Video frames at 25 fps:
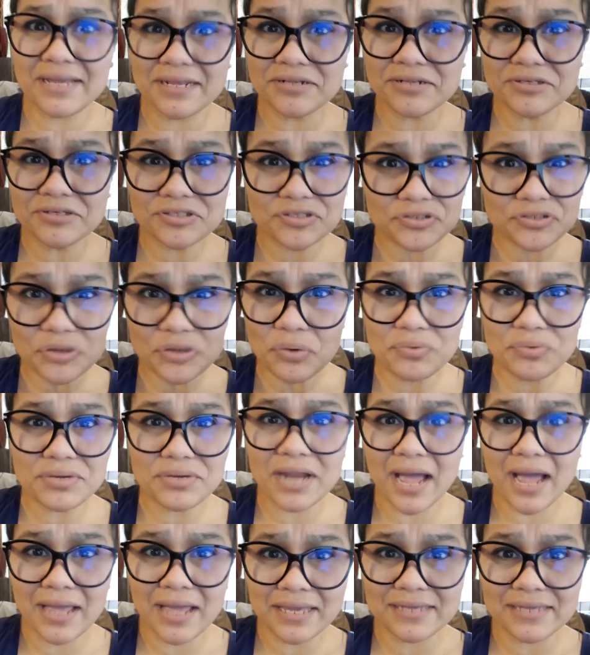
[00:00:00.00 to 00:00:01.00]
It looked so
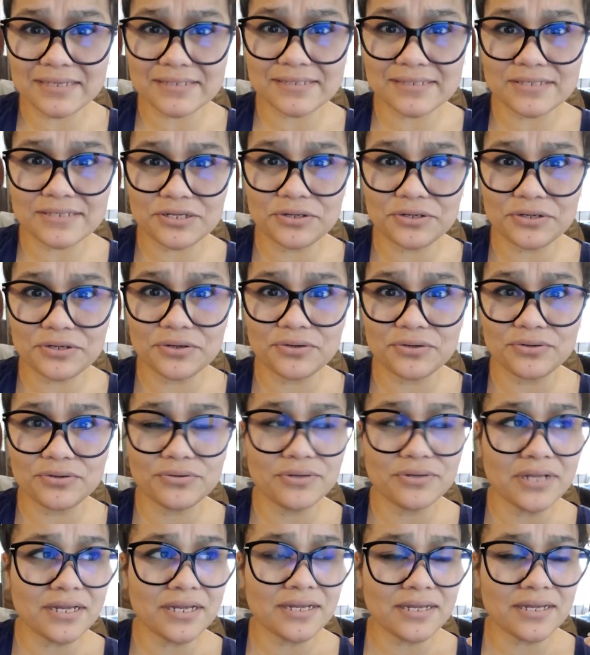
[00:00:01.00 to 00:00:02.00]
nice,
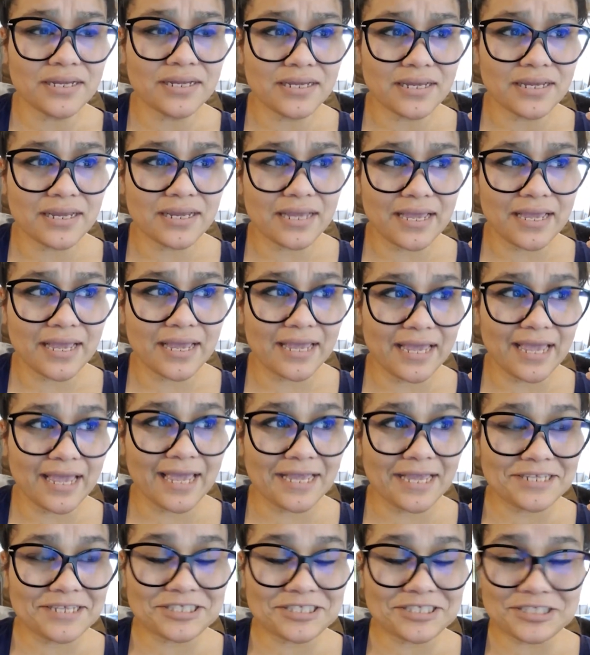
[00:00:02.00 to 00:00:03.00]
And
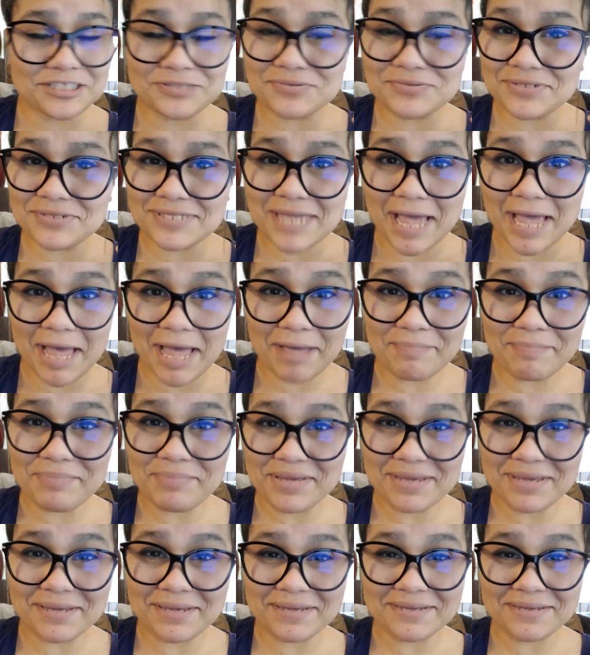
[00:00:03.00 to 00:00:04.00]
she was
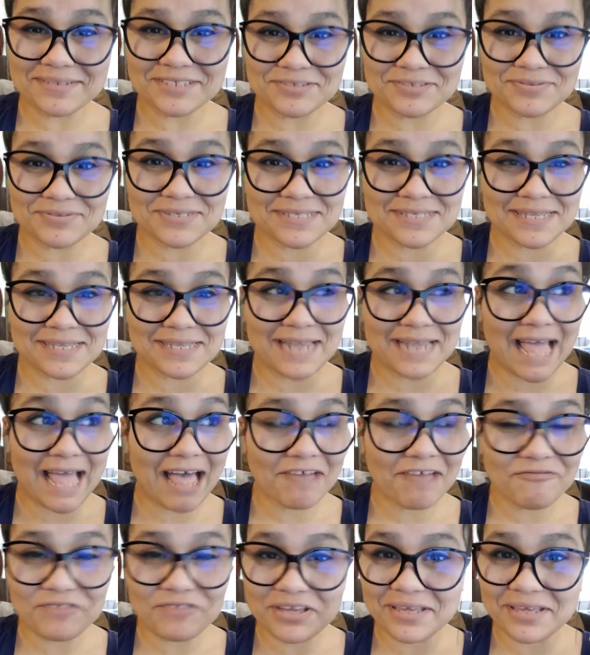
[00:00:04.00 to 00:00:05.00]
happy. She was
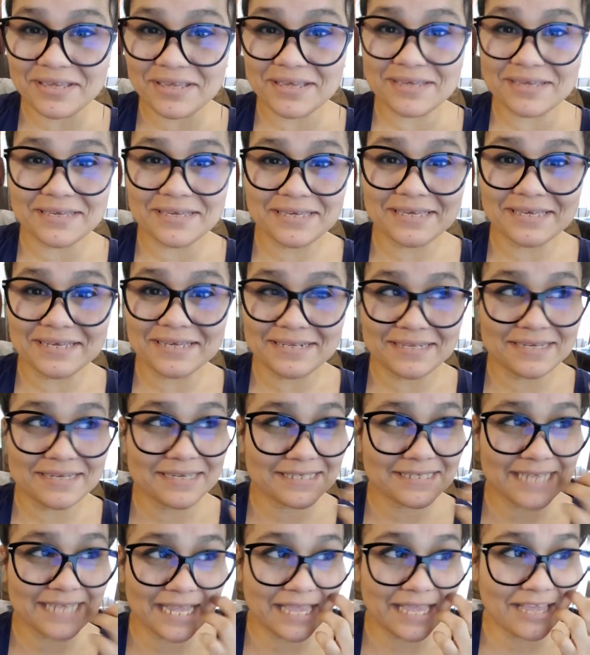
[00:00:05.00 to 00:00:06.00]
laughing and giggling
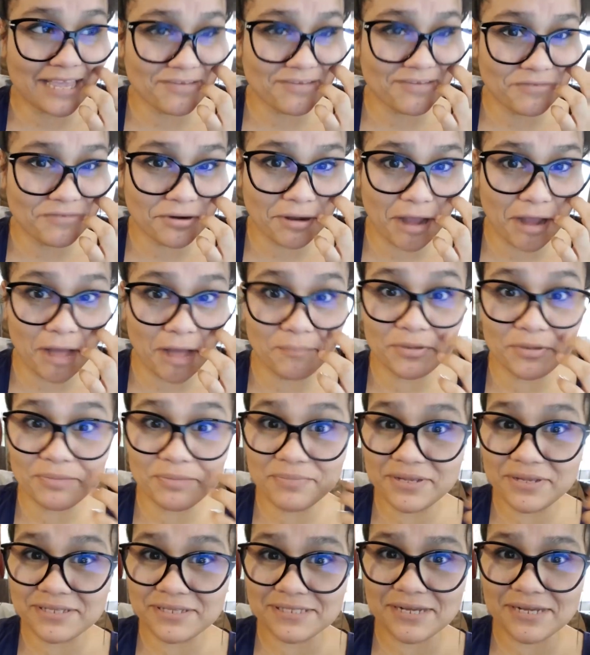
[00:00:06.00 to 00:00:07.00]
because I gave her
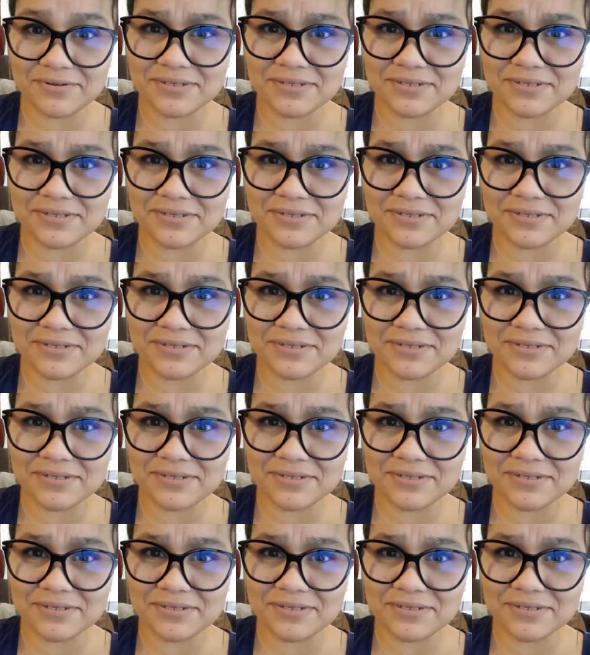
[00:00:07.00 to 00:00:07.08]
compliments.